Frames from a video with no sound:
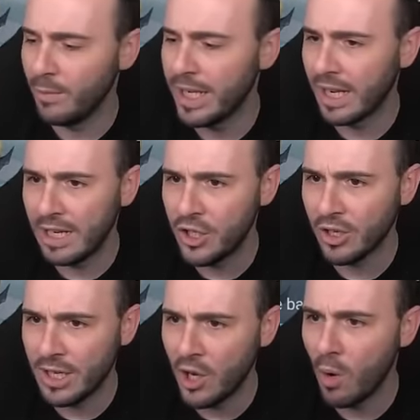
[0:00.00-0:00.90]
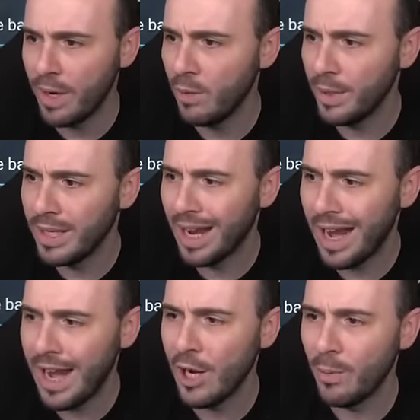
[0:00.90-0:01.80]
We can literally go in with the
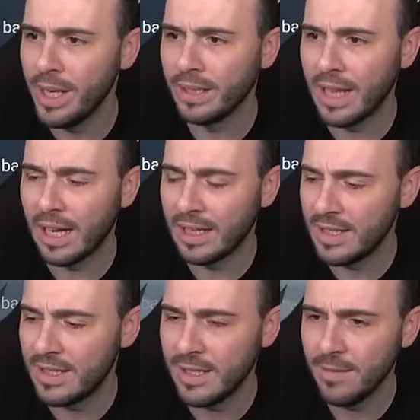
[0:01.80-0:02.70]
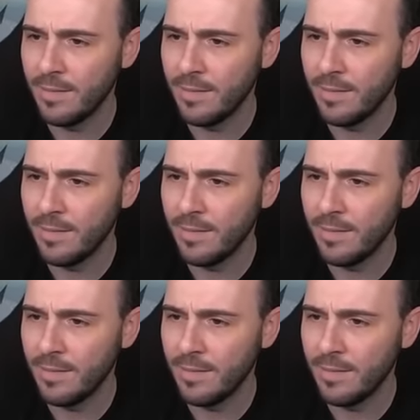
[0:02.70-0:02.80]
AoE attack. Let's see.